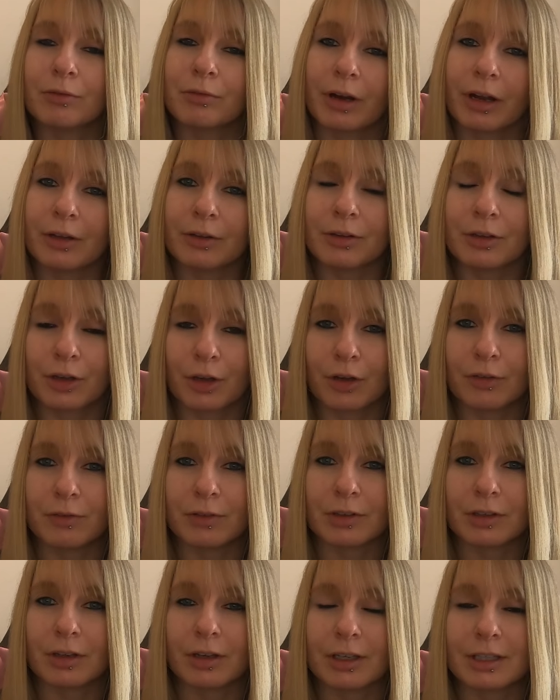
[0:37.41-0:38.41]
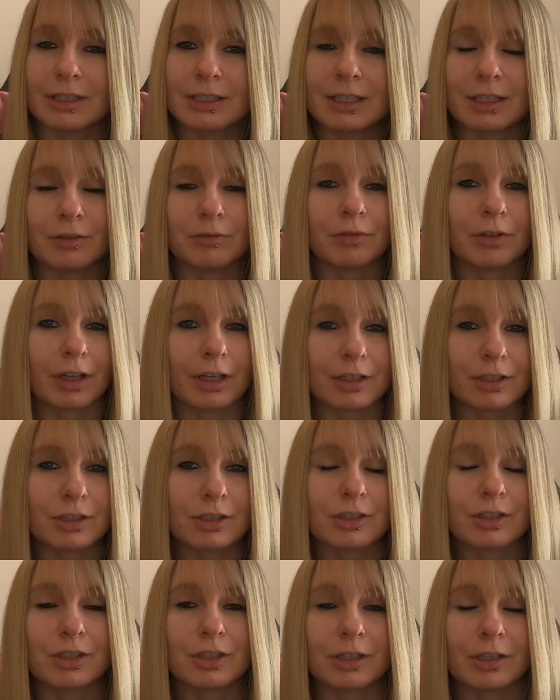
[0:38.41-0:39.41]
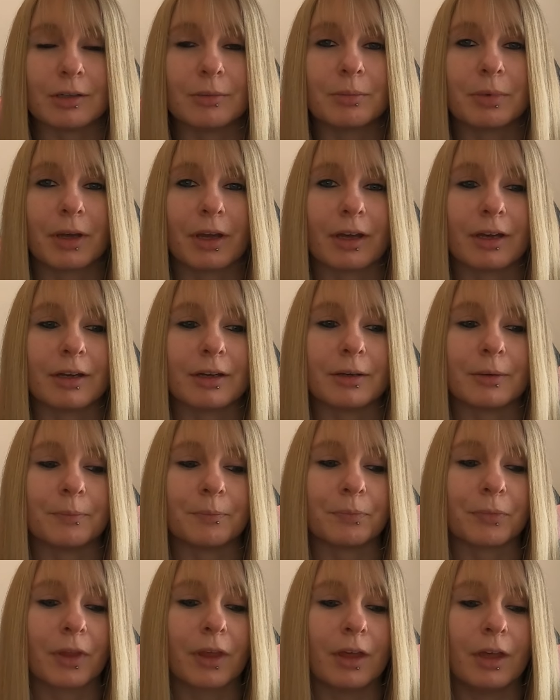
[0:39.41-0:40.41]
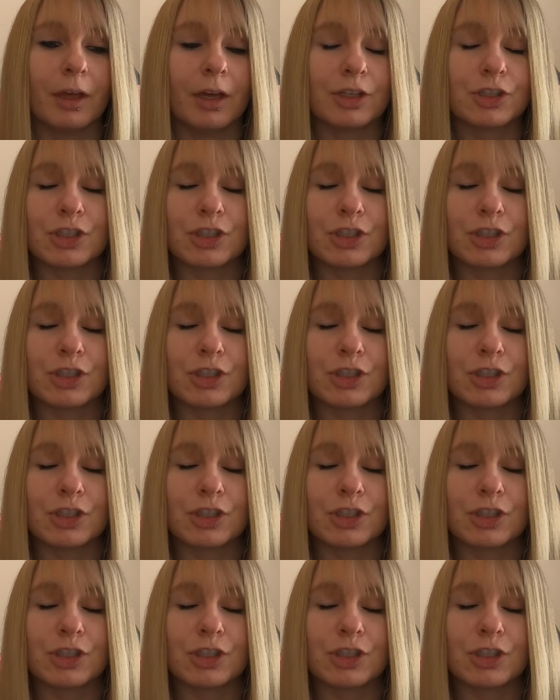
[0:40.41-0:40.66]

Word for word: around the COVID-19 relationship um,